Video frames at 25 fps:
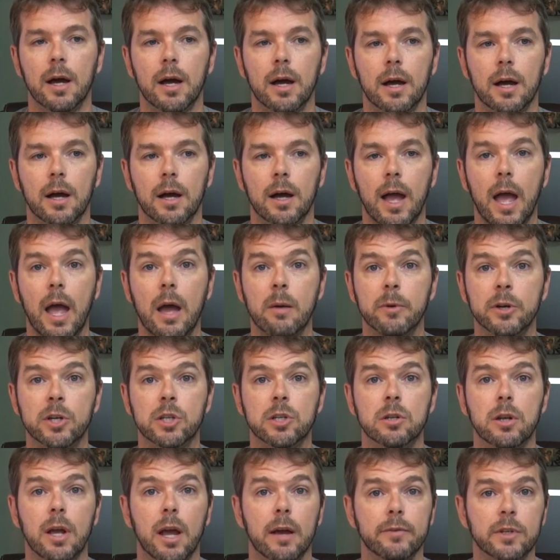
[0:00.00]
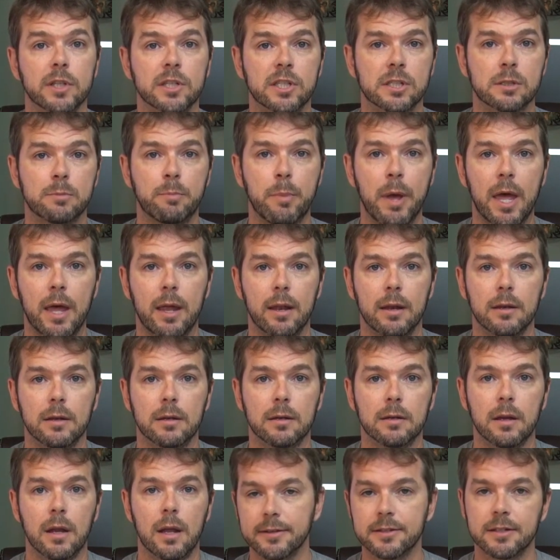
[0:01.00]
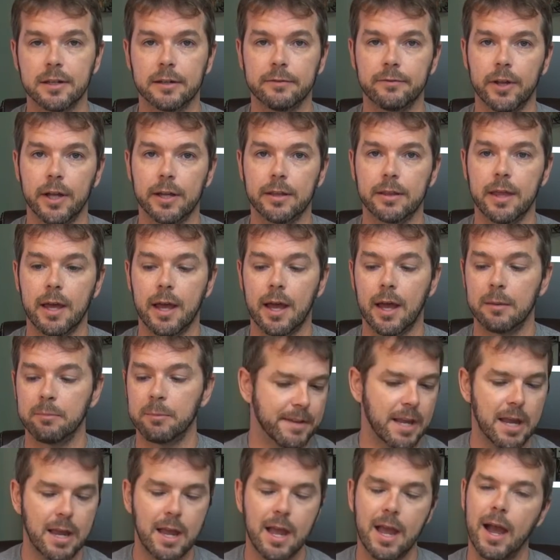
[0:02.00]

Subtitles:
How much do you have to spend? Stuff like that.